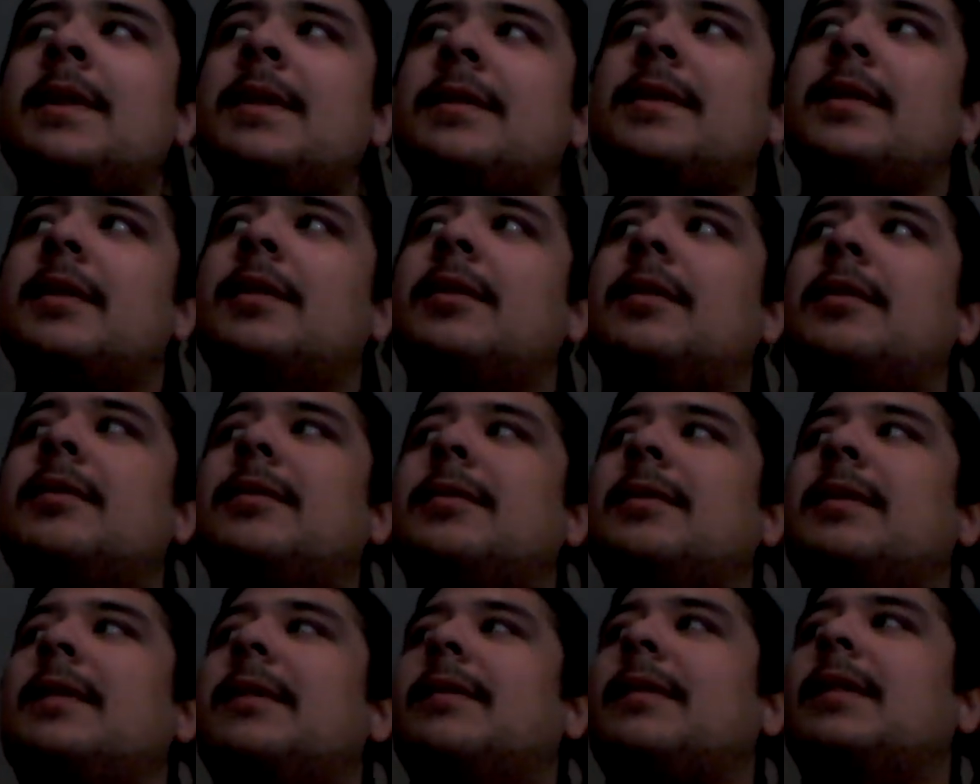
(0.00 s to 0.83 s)

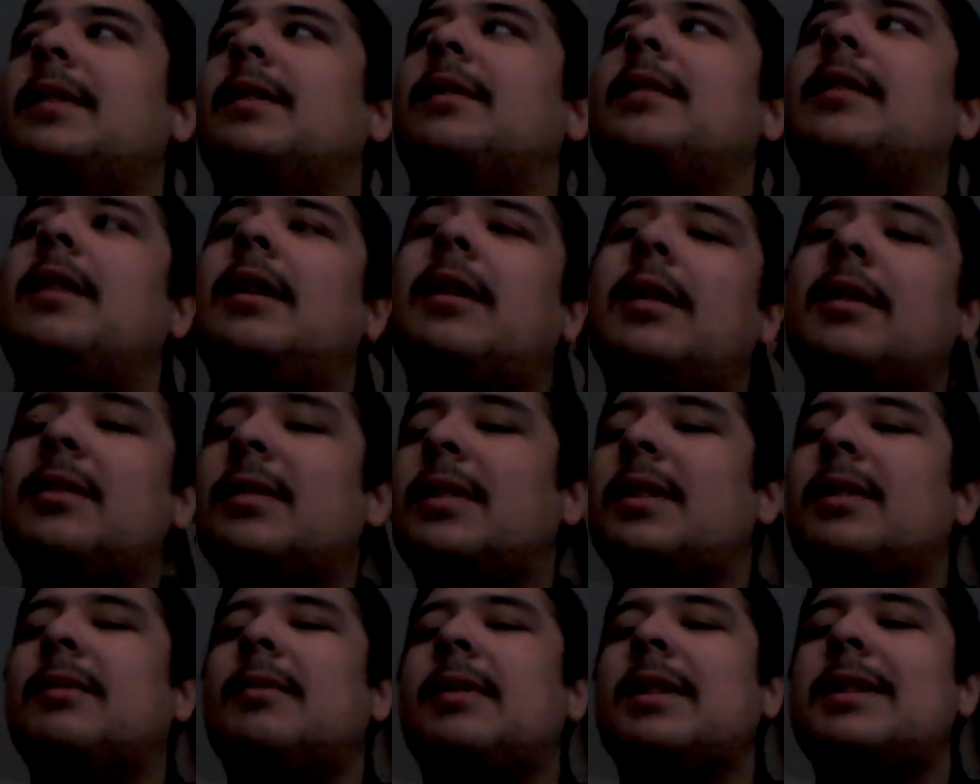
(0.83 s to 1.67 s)
so if they're
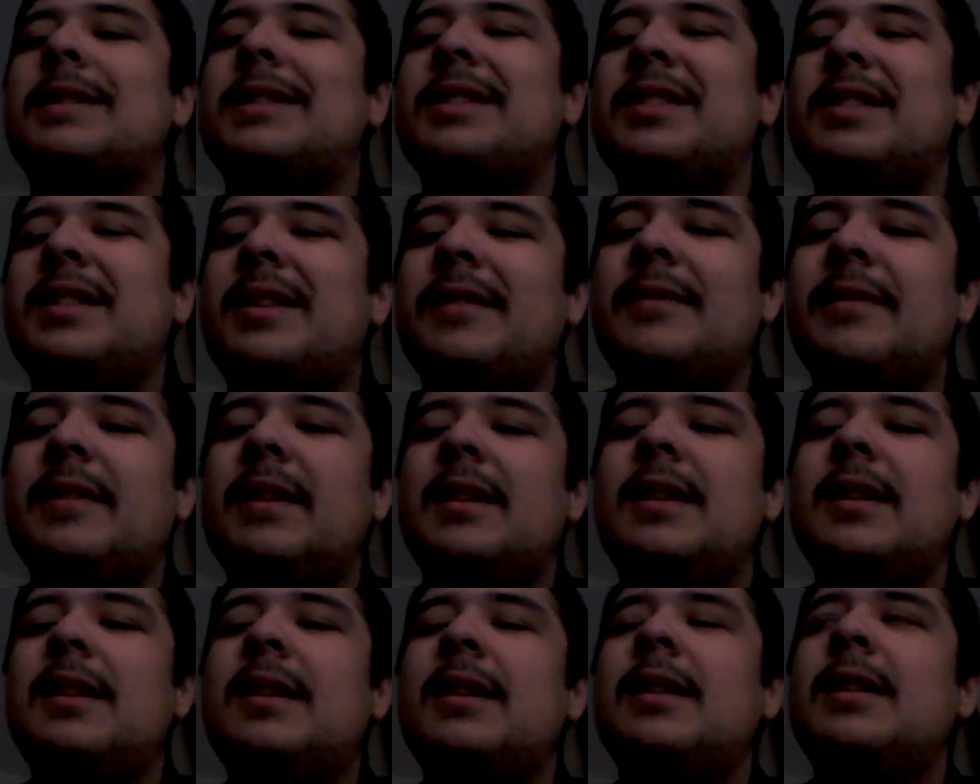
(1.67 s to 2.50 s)
out here watching
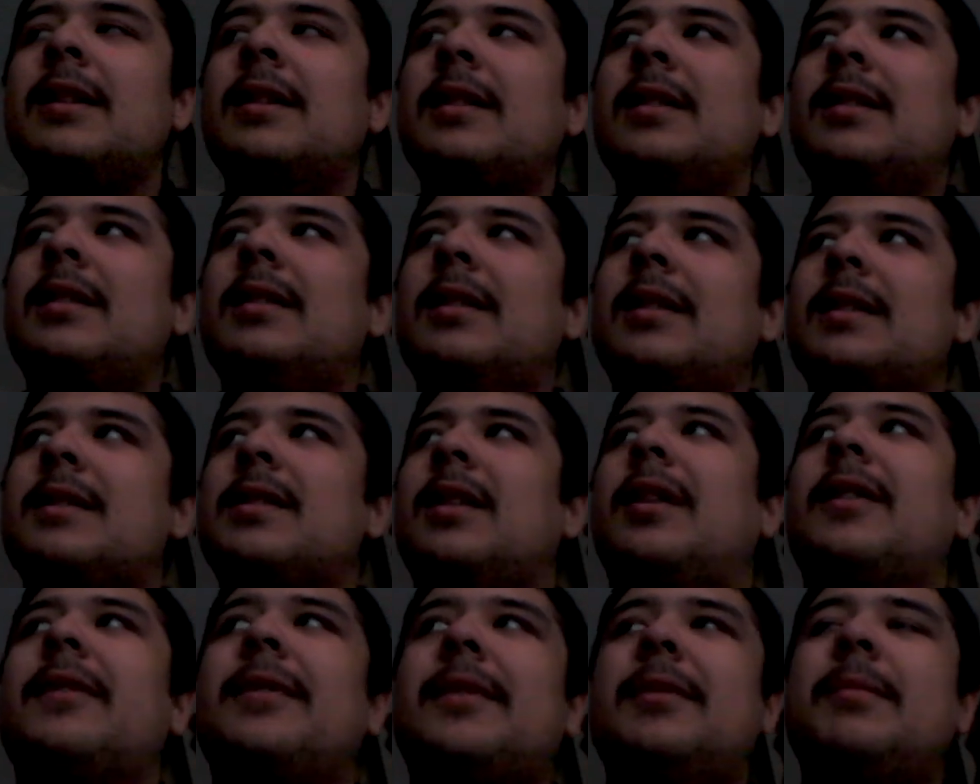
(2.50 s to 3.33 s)
TV it's
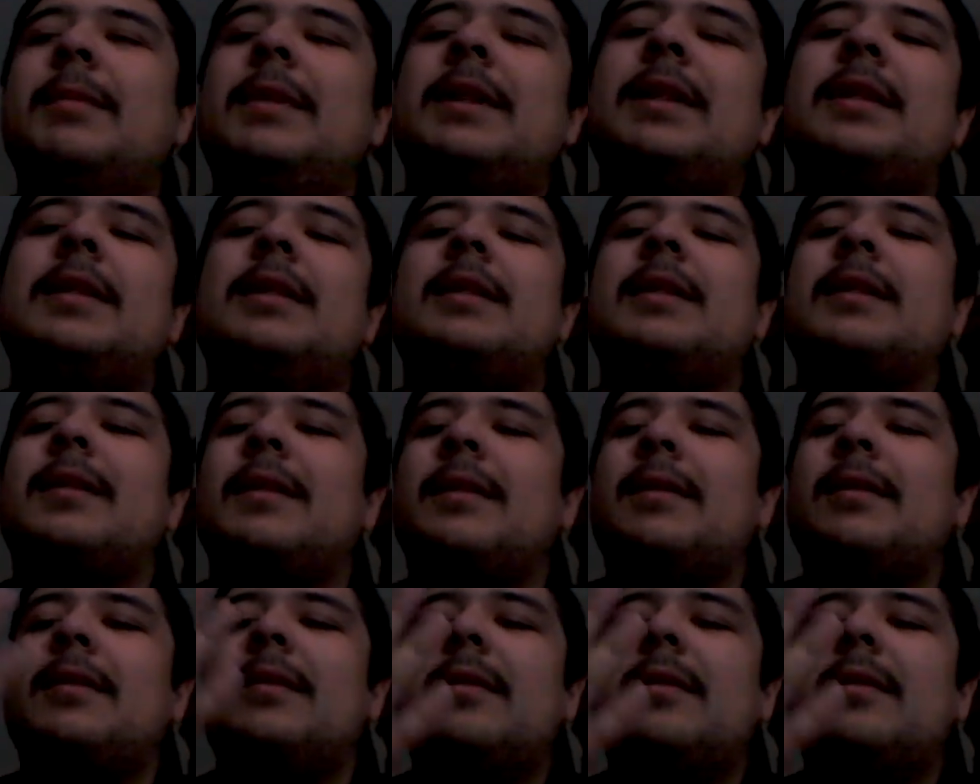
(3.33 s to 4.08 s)
hard for me to